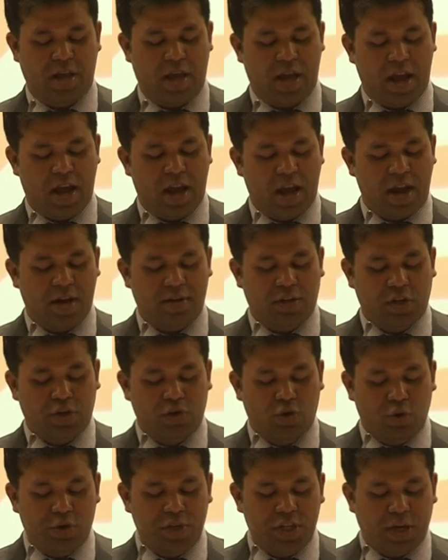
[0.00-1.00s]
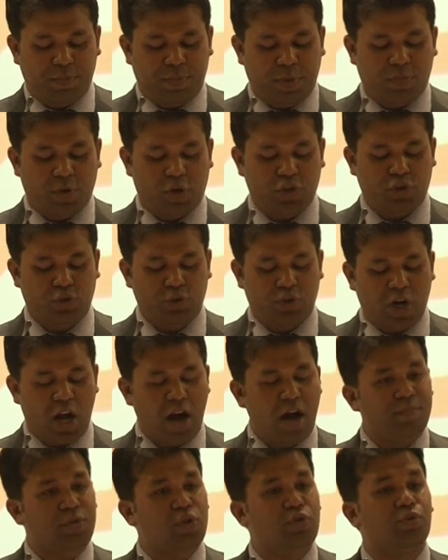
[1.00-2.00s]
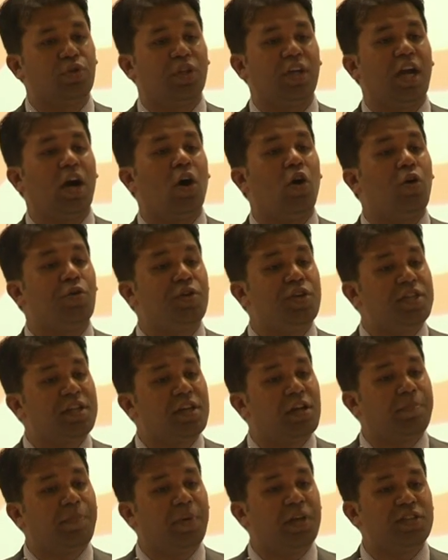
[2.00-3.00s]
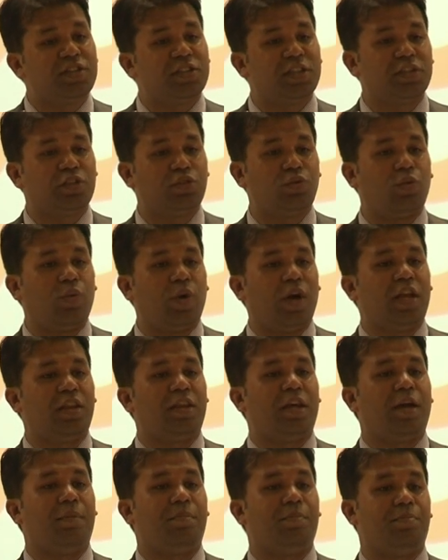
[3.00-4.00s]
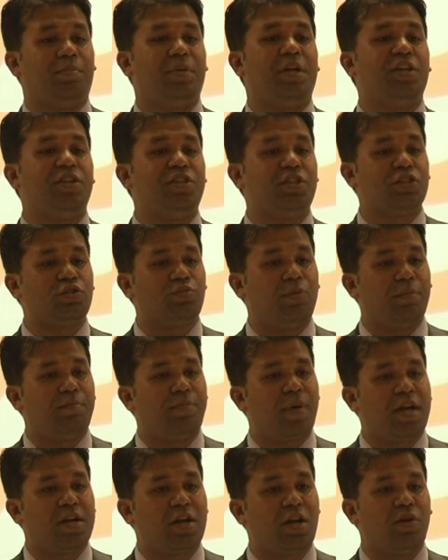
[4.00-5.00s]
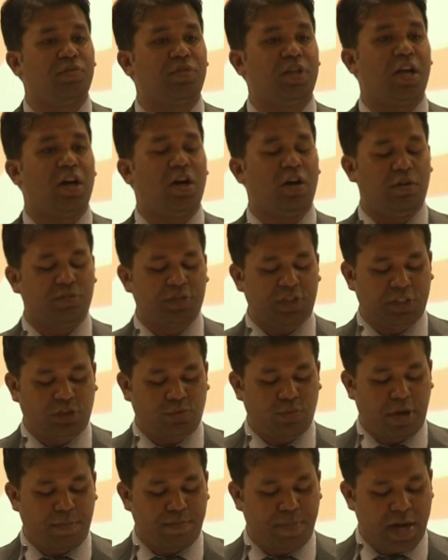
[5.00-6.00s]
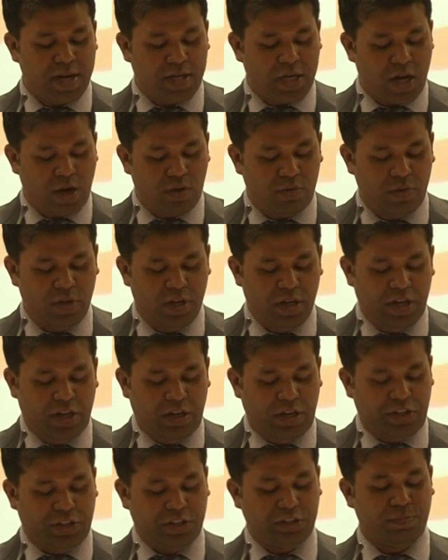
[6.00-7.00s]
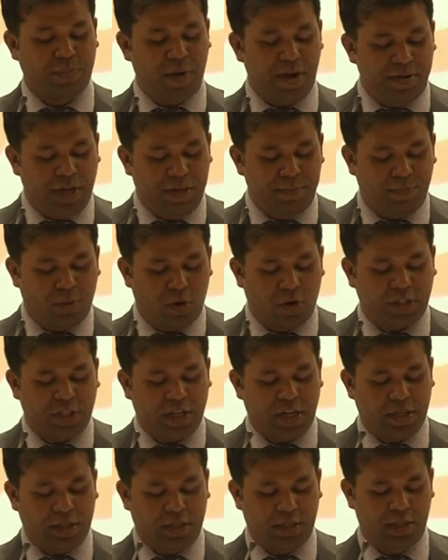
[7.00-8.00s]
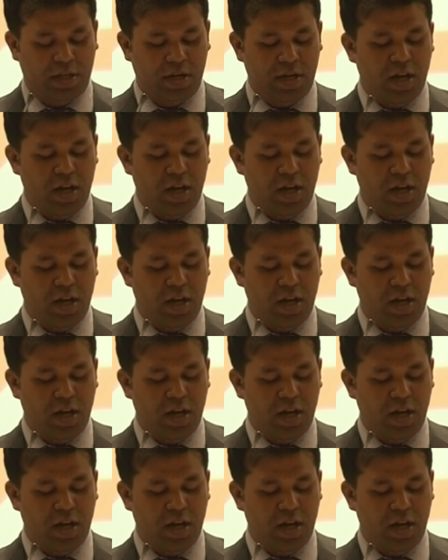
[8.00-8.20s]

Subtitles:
and Rohingya people should come to their original places where their villages were burned down, their houses were burned down. It is very important.